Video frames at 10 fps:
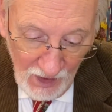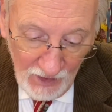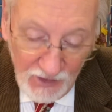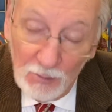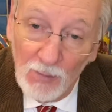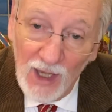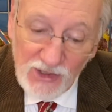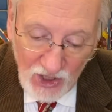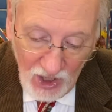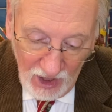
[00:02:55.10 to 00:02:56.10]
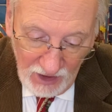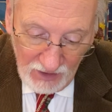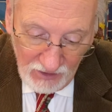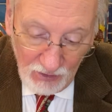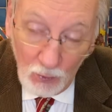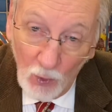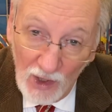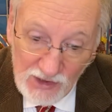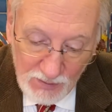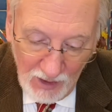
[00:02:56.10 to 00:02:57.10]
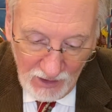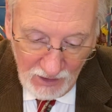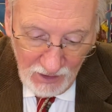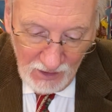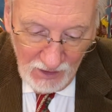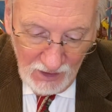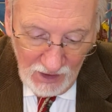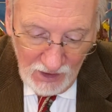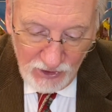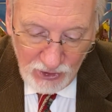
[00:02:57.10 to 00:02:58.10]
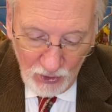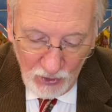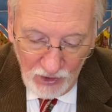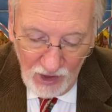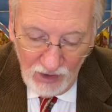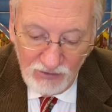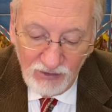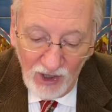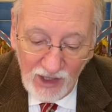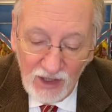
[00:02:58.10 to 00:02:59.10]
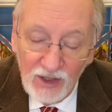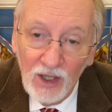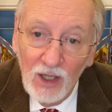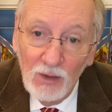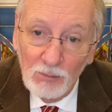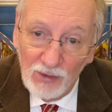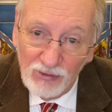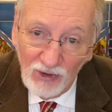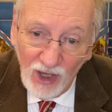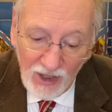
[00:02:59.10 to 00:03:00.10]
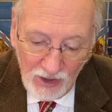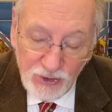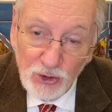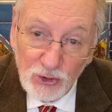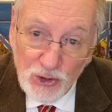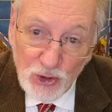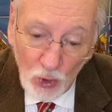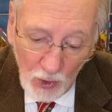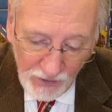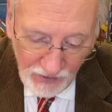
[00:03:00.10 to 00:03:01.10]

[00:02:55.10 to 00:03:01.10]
The Magi, the wise men, in turn invited Befana to join